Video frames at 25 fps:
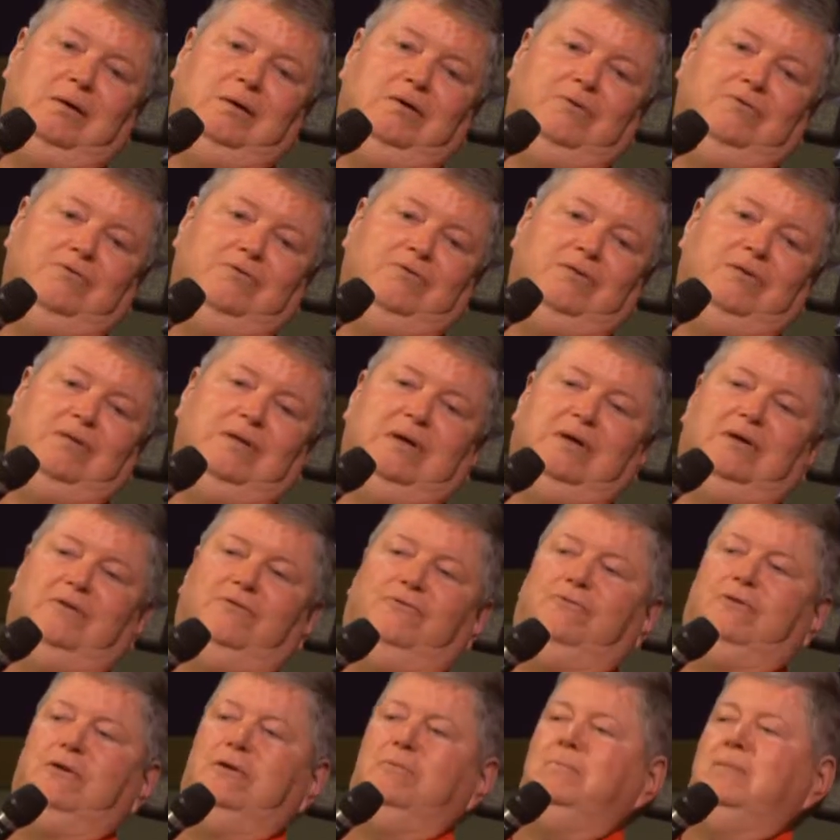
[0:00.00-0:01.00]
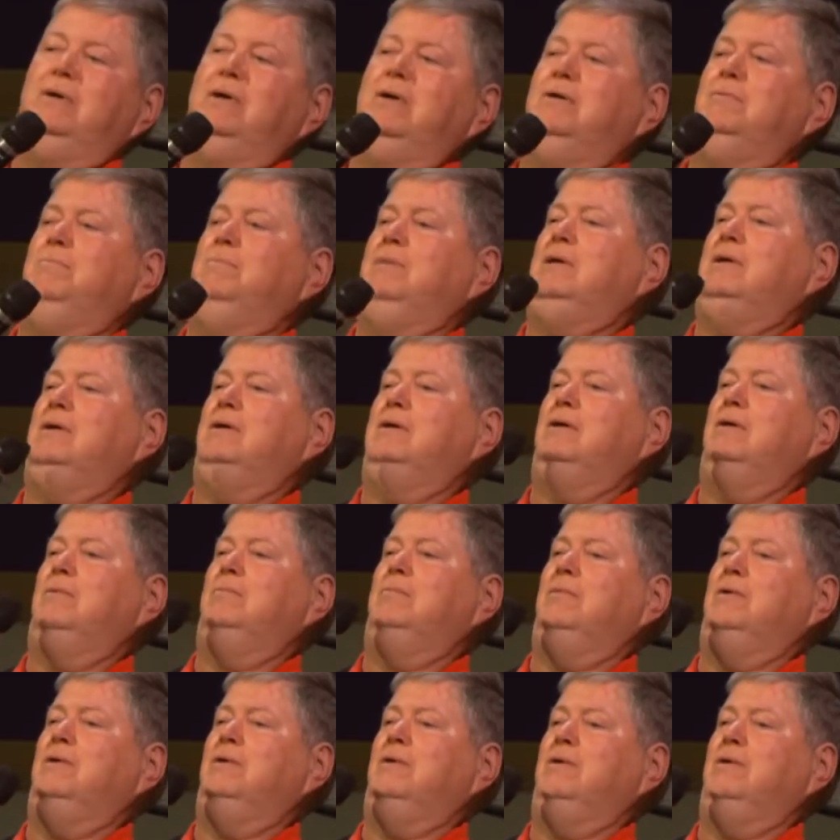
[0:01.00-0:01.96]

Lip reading: So then they had to straighten my head back up.